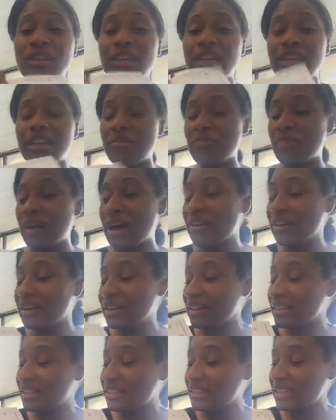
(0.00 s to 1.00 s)
thing about
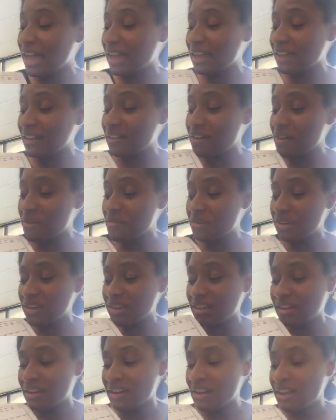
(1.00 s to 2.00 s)
it is i can come
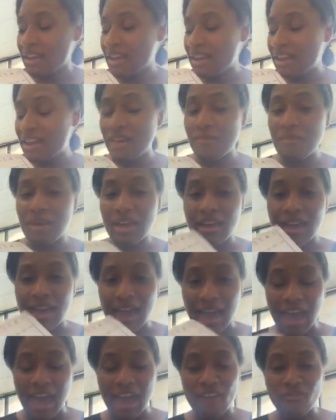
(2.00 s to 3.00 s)
in and make a
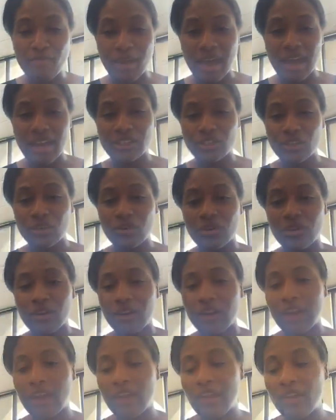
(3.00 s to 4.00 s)
half batch
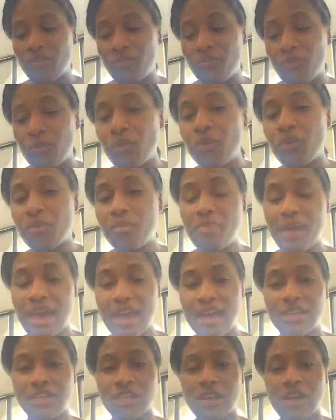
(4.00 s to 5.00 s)
or a full
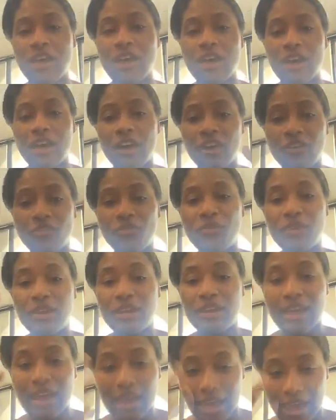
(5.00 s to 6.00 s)
batch of
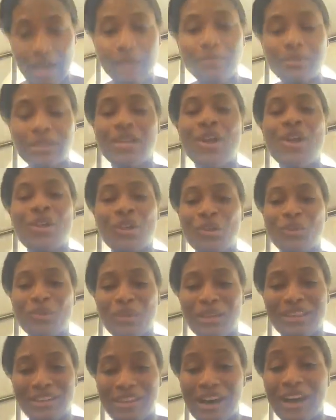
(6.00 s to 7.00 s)

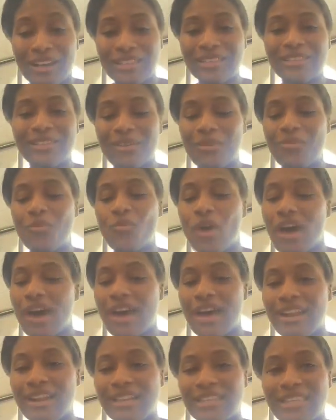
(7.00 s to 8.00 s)
absolutely custom
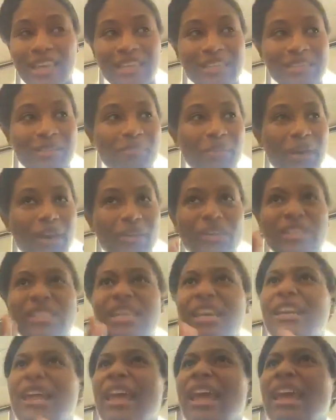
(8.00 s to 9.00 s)
wine it takes about you
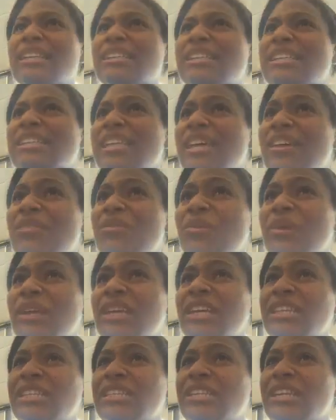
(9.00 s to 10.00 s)
said eight to ten
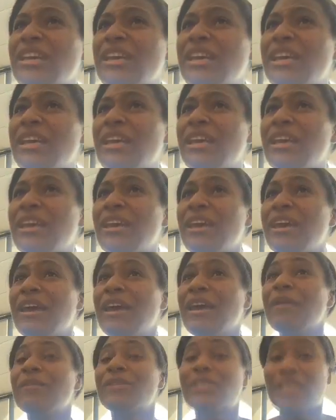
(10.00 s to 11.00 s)
weeks
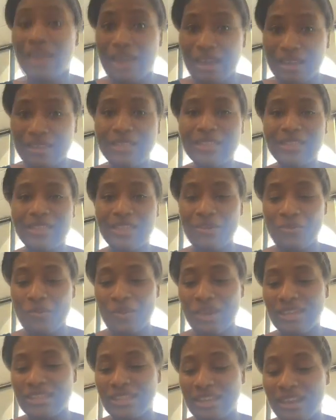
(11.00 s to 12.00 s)
it's eight to 10
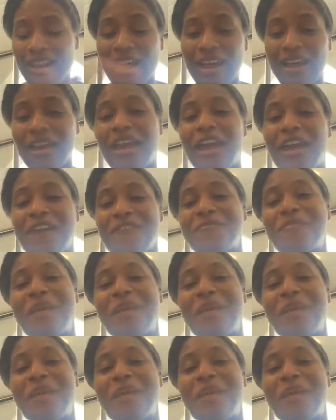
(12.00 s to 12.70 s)
weeks and I could have